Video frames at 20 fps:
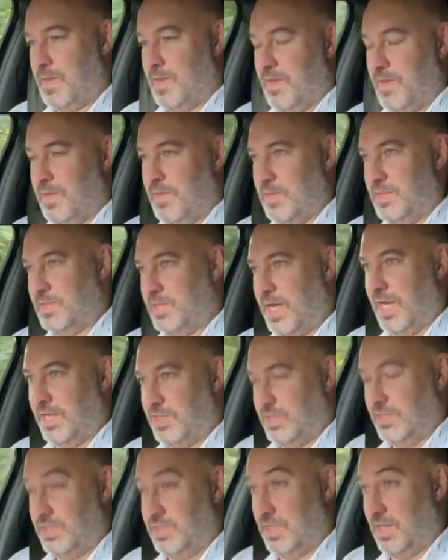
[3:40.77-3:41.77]
The
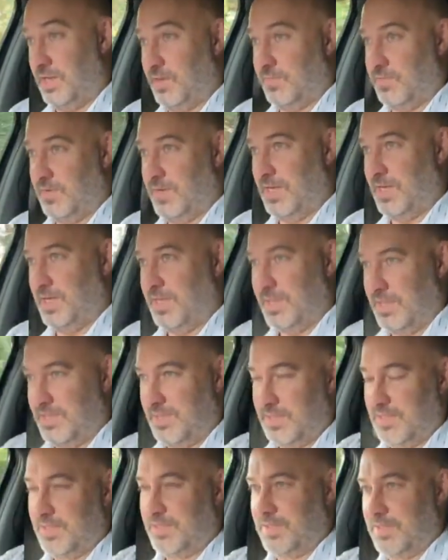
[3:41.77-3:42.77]
dash is lovely.
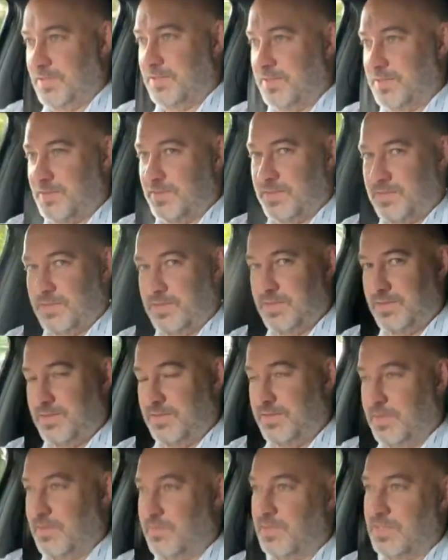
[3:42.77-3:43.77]
You
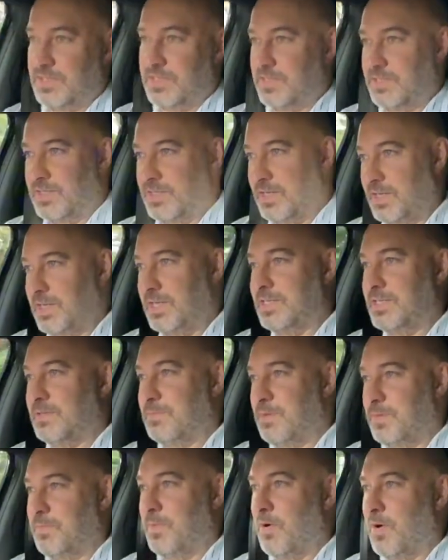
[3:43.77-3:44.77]
know this is going to lead to
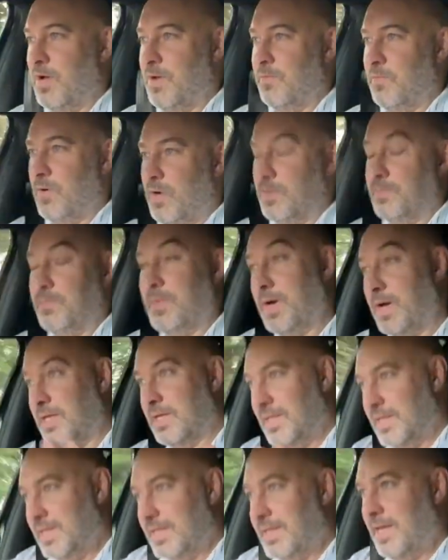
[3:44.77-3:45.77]
me buying one, but
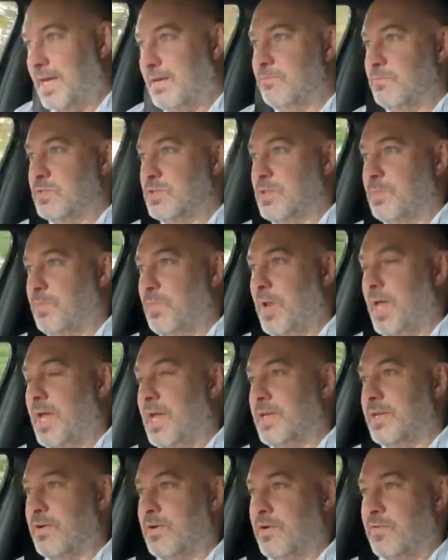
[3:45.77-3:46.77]
that was the
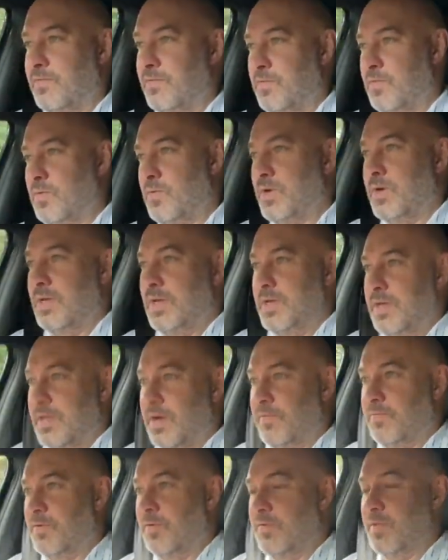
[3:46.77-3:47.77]
plan. I thought,
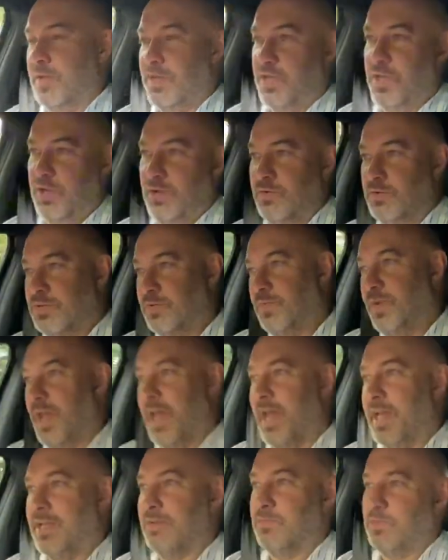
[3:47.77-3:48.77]
I've got the huge
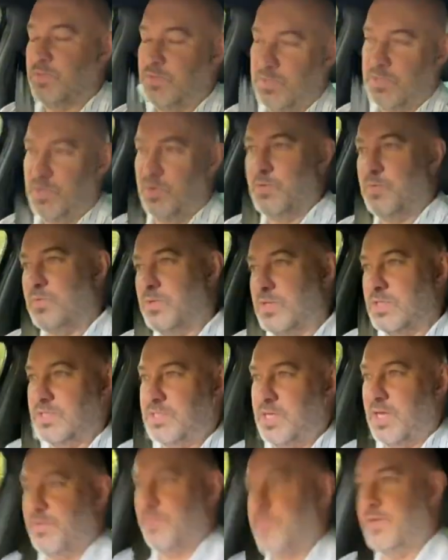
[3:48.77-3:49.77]
van, which we've got all the
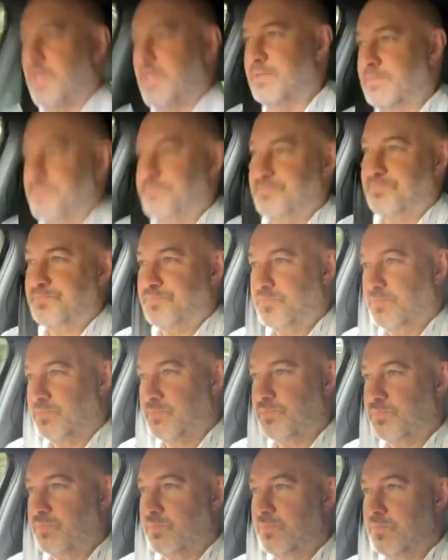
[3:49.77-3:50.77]
stuff in,
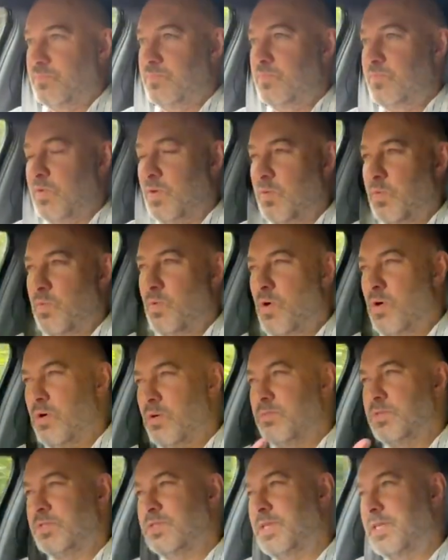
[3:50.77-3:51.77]
but what I
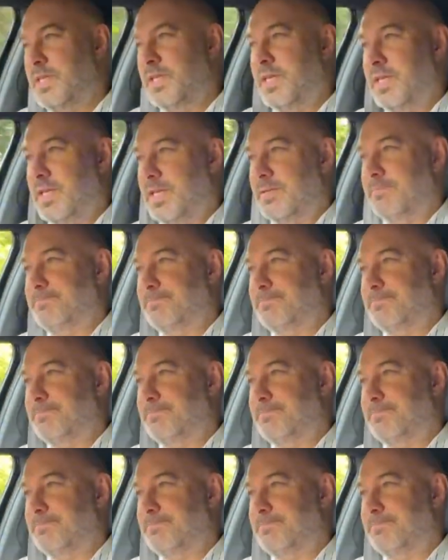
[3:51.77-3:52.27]
was thinking,